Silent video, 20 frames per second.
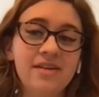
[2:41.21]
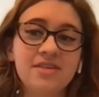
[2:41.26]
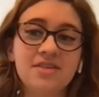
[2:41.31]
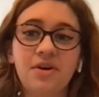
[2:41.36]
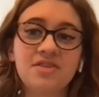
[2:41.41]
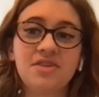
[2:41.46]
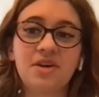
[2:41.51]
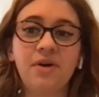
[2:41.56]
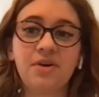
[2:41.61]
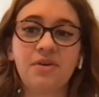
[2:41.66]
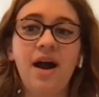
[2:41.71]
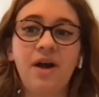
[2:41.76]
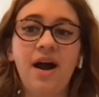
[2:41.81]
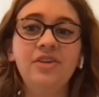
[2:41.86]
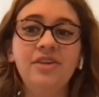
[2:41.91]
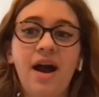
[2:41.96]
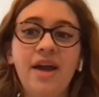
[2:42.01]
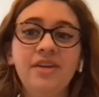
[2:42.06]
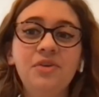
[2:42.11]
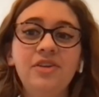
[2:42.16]
So
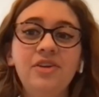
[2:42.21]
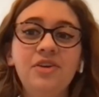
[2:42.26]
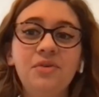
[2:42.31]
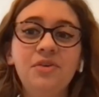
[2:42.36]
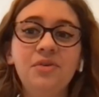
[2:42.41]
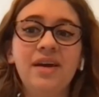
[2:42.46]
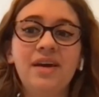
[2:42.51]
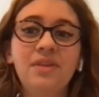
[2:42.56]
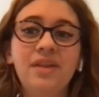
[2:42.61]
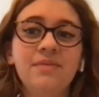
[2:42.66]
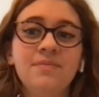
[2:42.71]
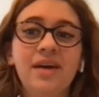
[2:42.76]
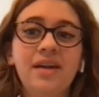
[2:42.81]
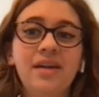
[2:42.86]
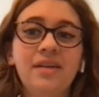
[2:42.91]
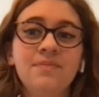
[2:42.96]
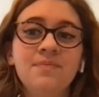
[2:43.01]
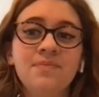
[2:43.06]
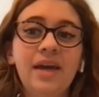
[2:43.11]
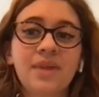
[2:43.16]
I knew that
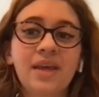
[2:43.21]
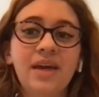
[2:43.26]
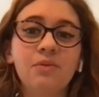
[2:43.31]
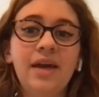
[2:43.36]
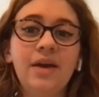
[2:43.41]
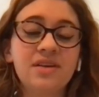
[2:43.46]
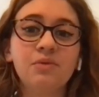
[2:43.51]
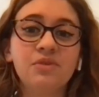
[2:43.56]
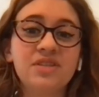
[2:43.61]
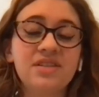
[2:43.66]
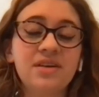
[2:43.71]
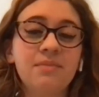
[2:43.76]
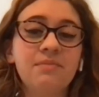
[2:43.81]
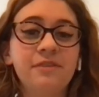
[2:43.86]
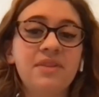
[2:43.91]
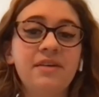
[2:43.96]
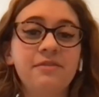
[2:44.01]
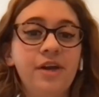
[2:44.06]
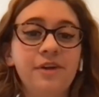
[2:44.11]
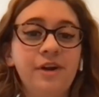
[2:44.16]
it was
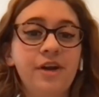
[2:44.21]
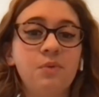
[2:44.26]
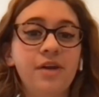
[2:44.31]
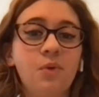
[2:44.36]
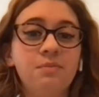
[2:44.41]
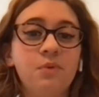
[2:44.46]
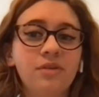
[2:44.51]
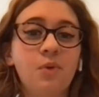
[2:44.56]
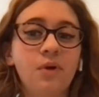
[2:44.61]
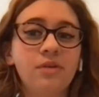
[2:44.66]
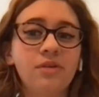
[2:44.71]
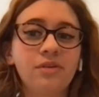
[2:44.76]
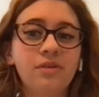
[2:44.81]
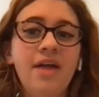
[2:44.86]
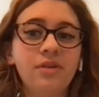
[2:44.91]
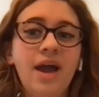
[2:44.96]
something very important.